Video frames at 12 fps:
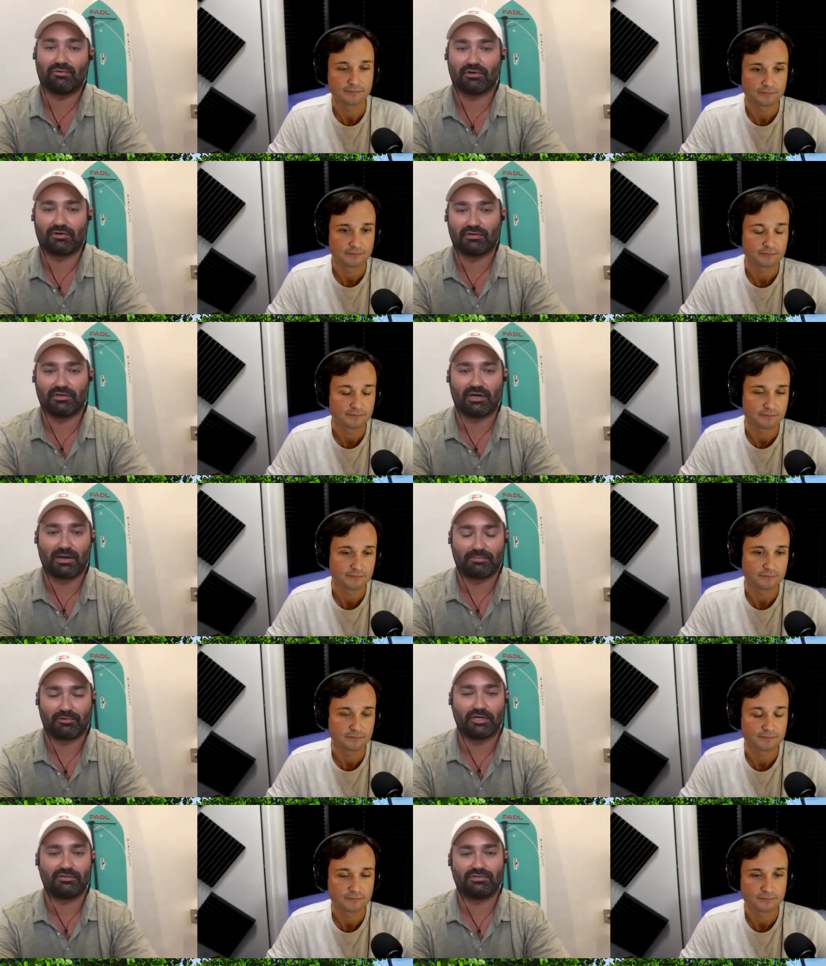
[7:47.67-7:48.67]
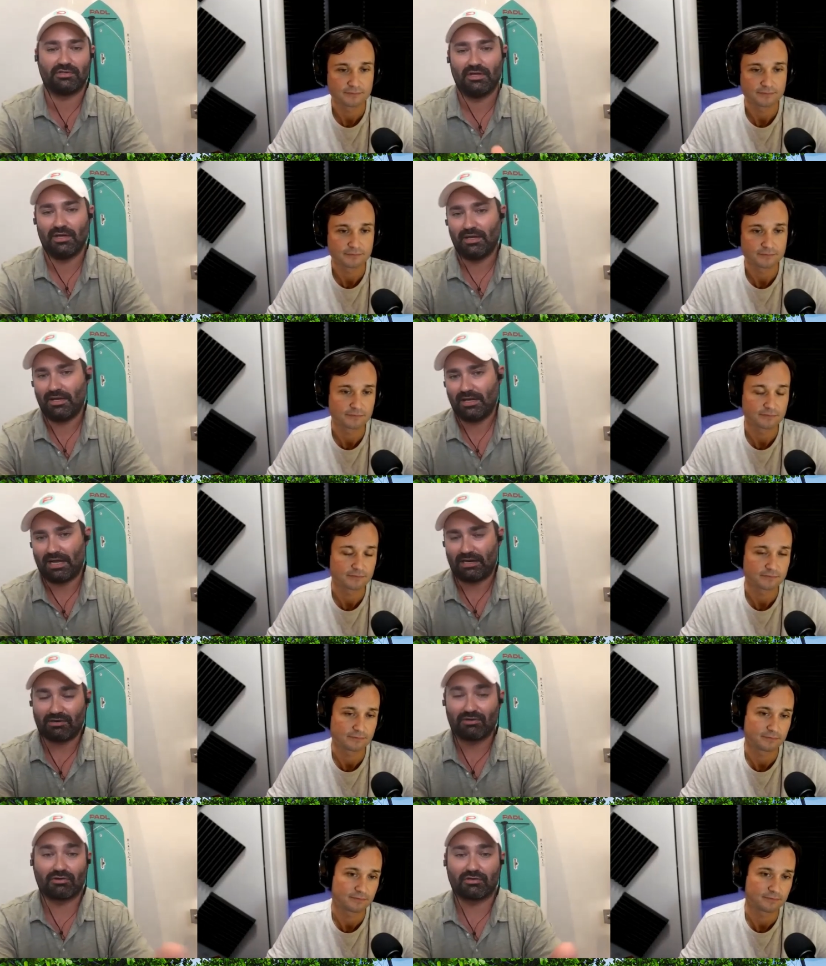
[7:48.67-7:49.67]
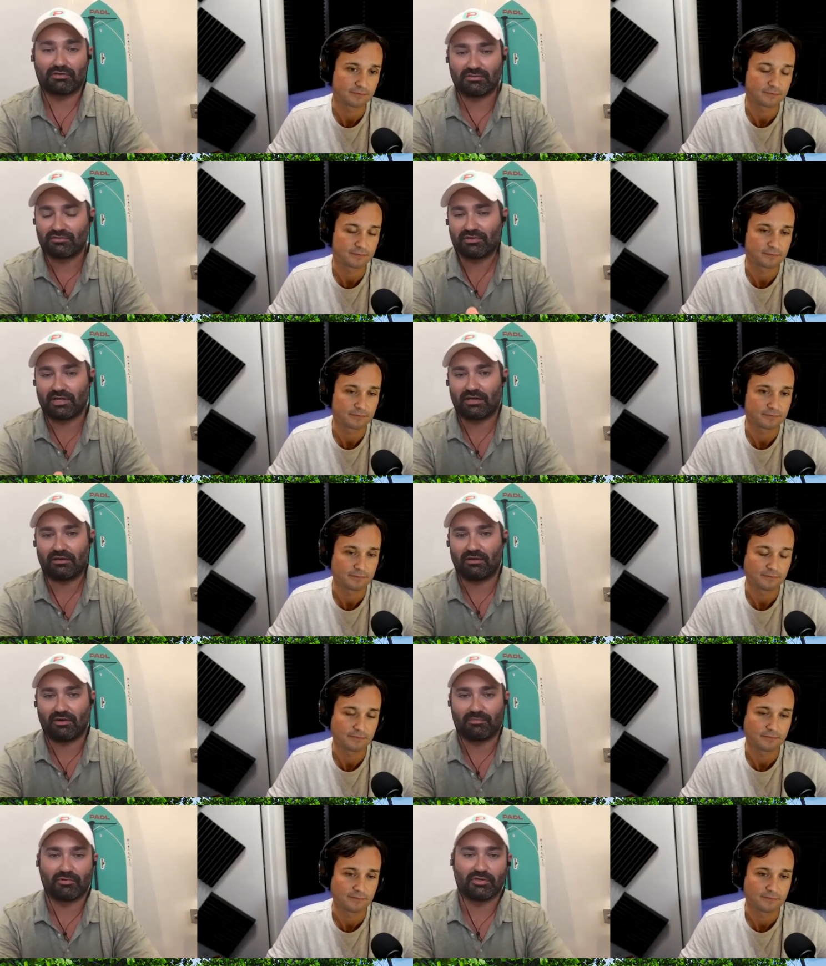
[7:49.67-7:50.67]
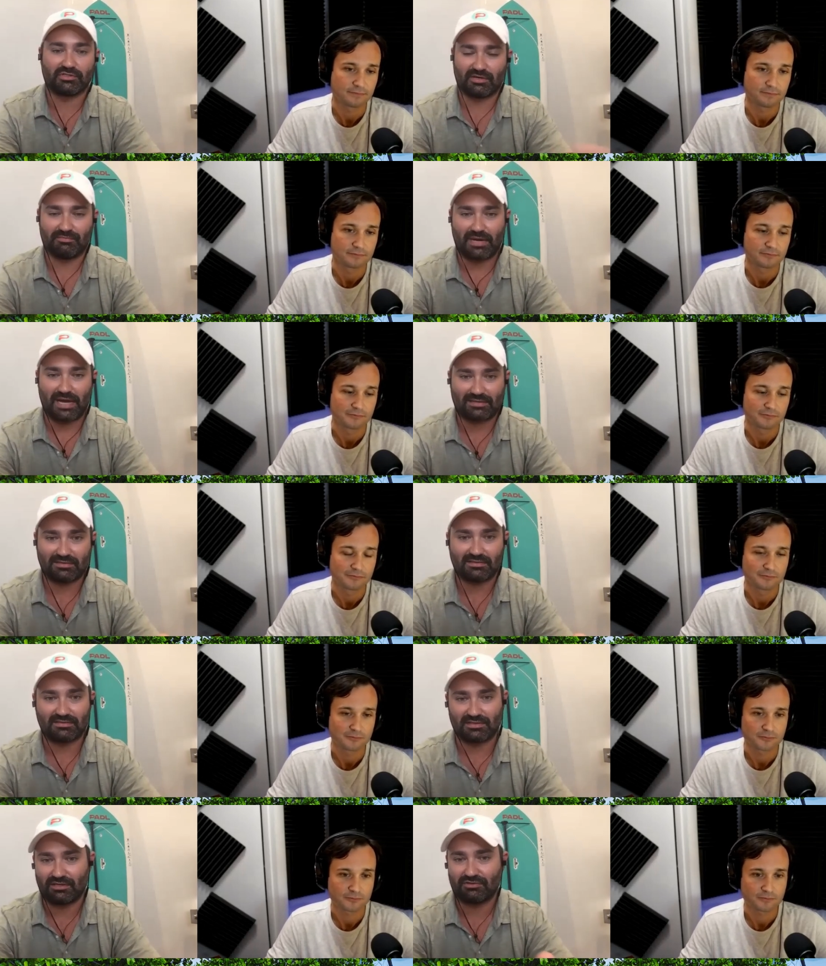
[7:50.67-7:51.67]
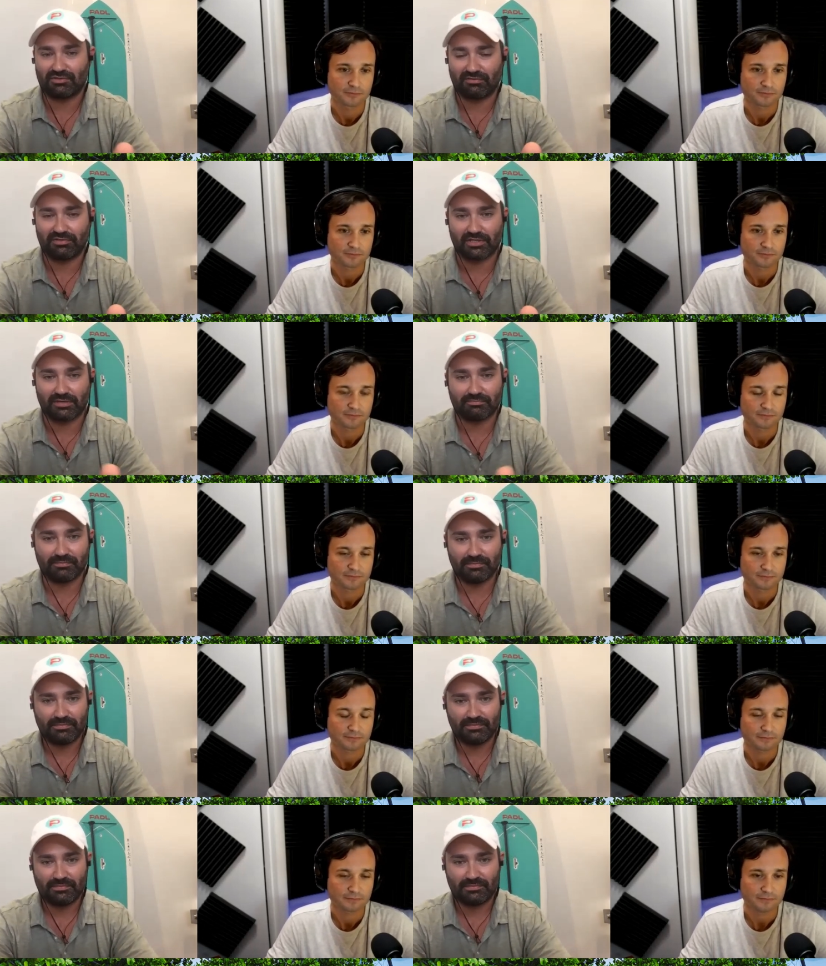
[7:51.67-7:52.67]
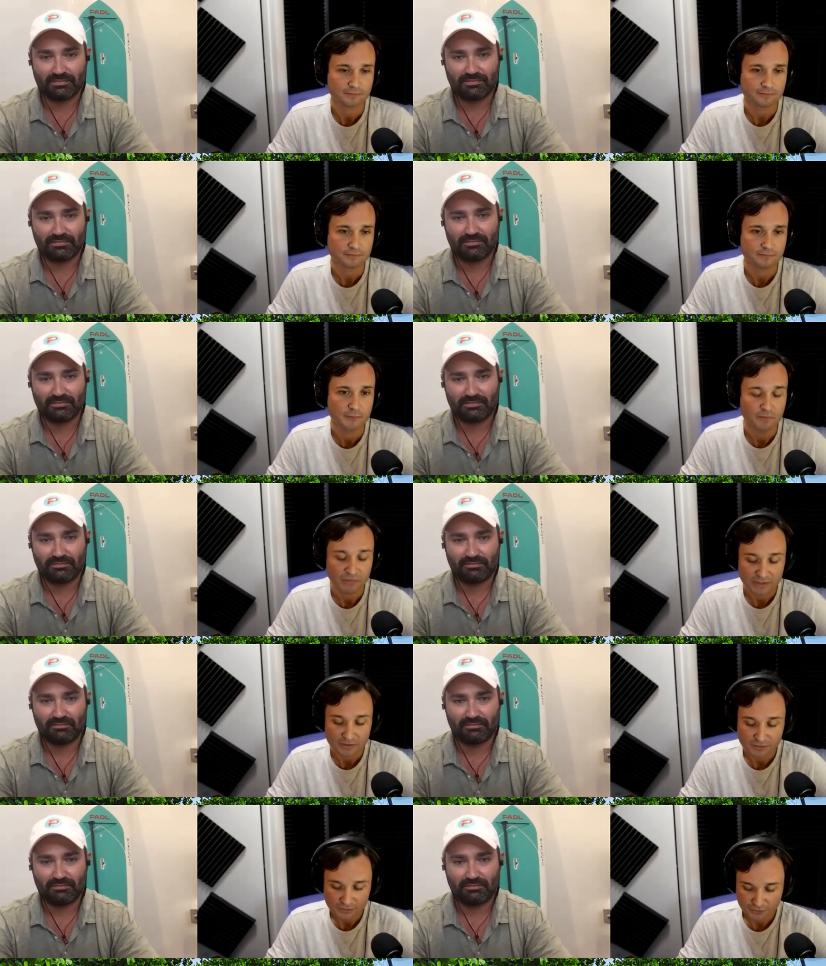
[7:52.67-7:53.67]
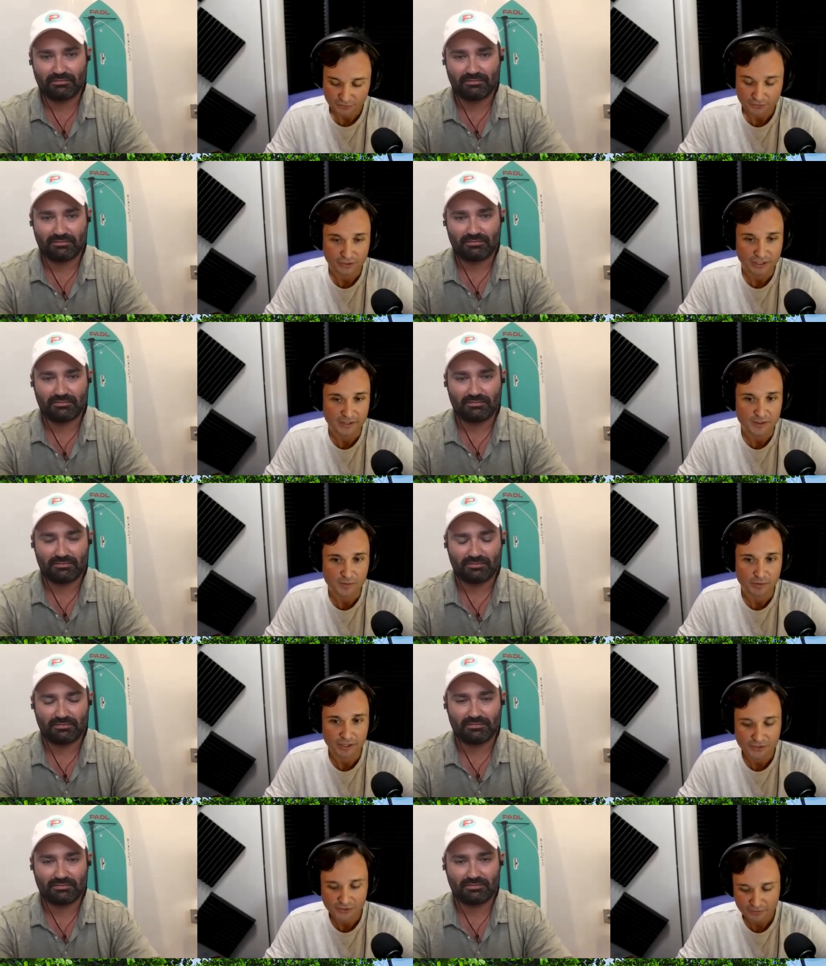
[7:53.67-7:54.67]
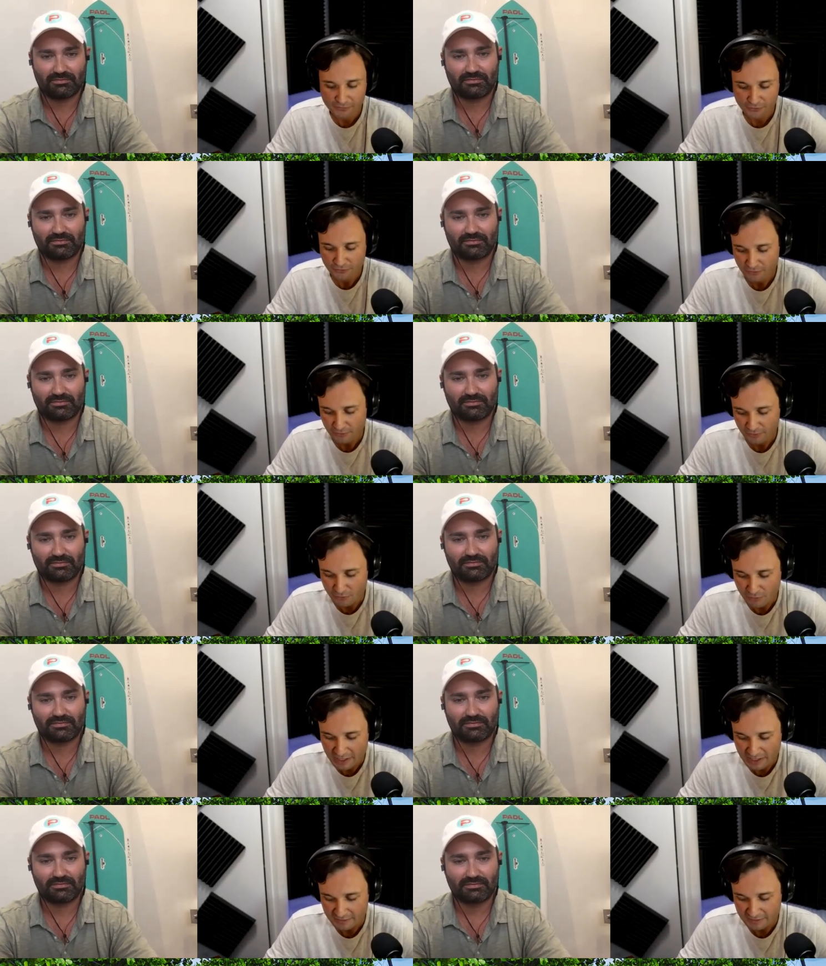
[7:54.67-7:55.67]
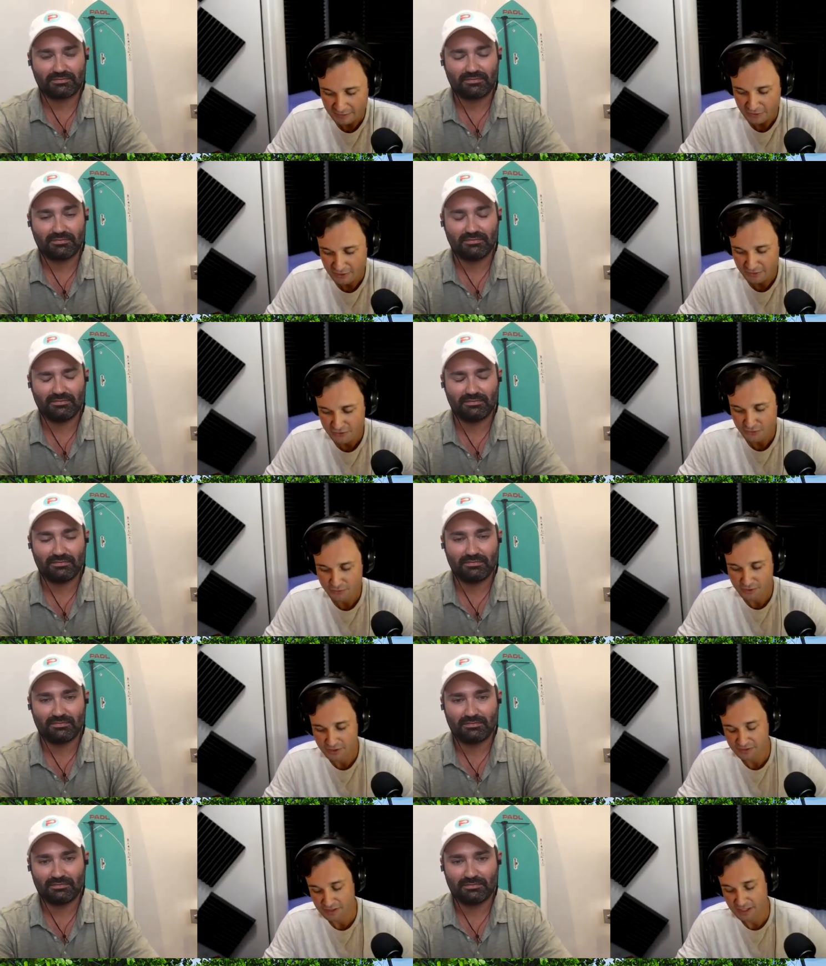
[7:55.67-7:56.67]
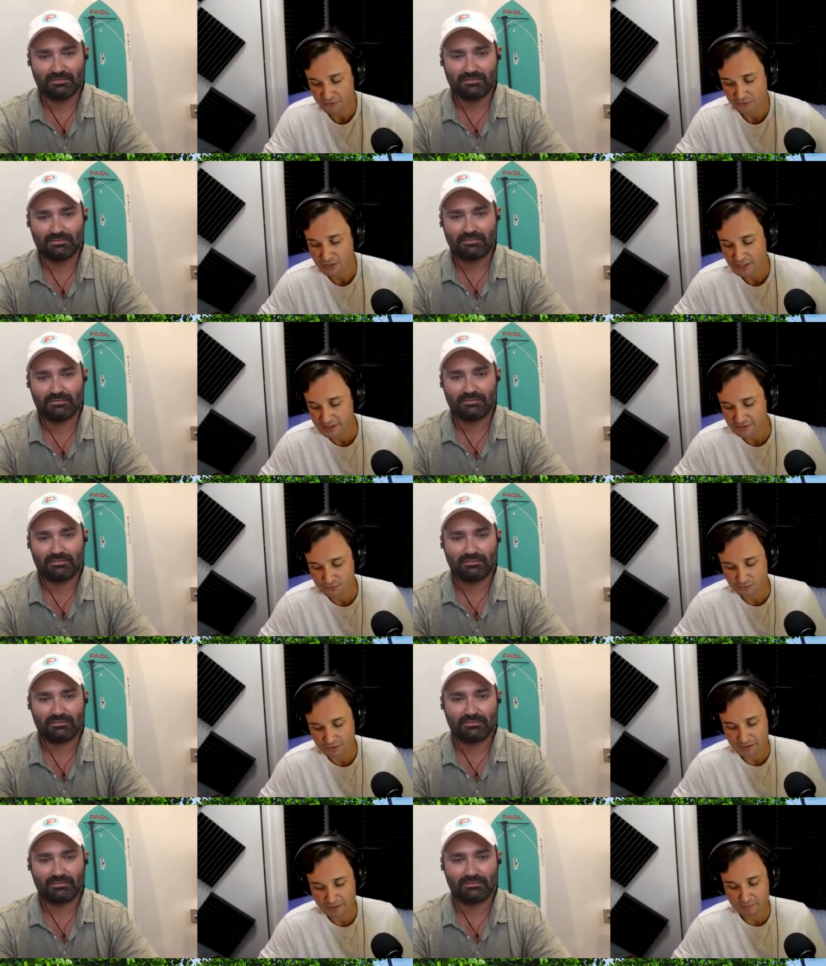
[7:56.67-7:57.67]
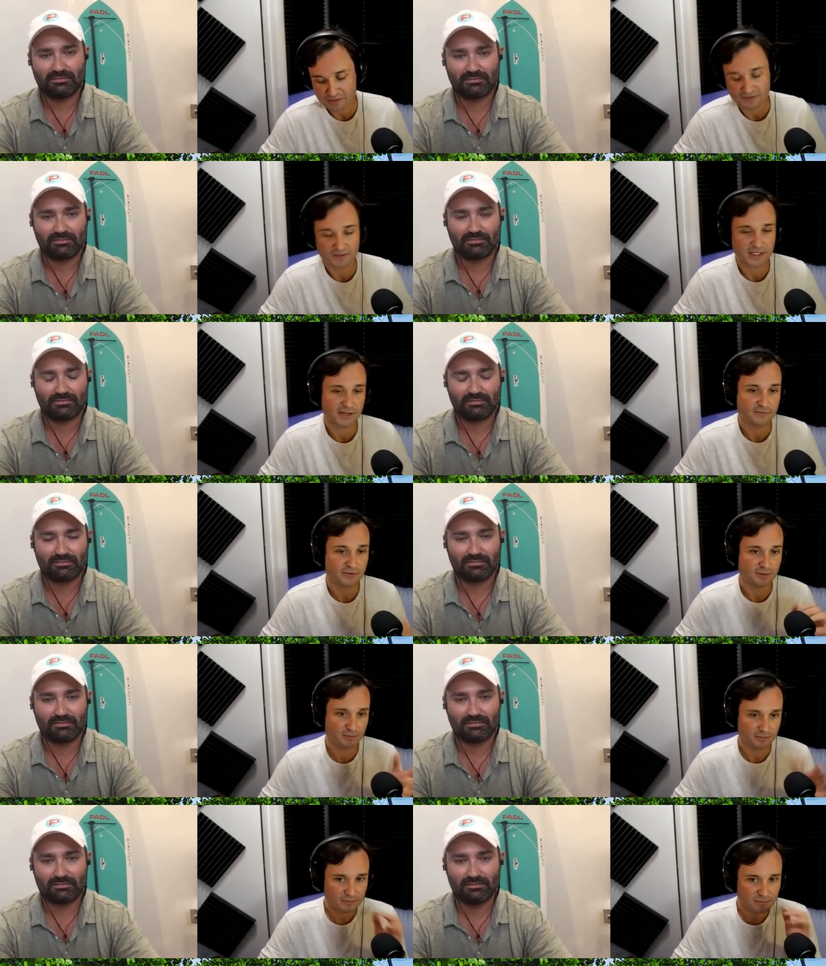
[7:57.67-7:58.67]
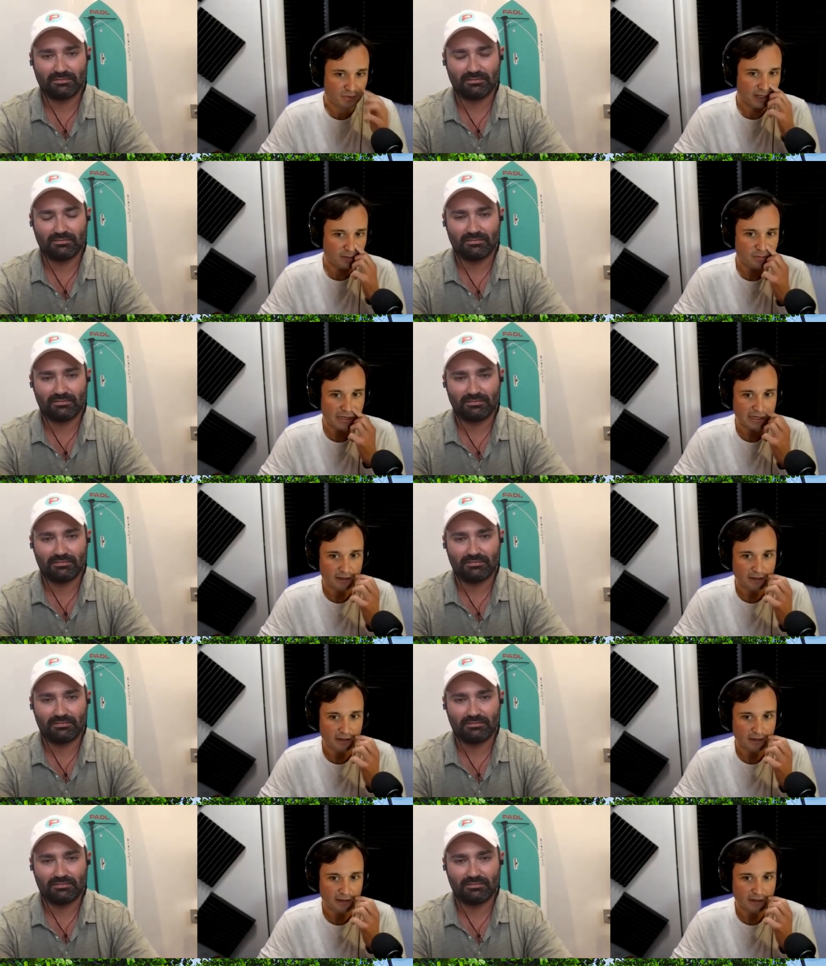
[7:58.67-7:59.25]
Speaker 1: orderly operation. And in order to do that, our boards come back to the station every time
Speaker 2: so, so the inspiration for the way the technology works and how you guys run the business came from Lime Bike,